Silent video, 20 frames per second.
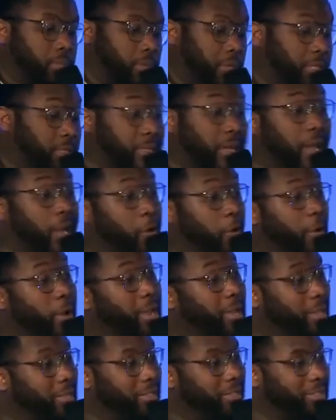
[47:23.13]
it's not
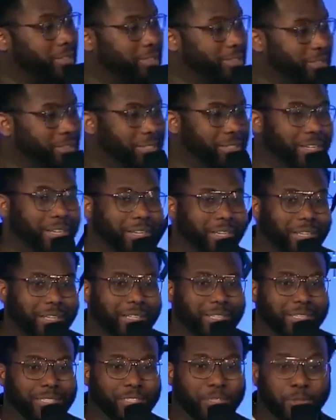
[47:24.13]
great.
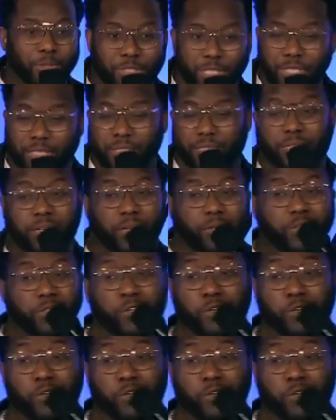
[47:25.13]
So Jesus goes,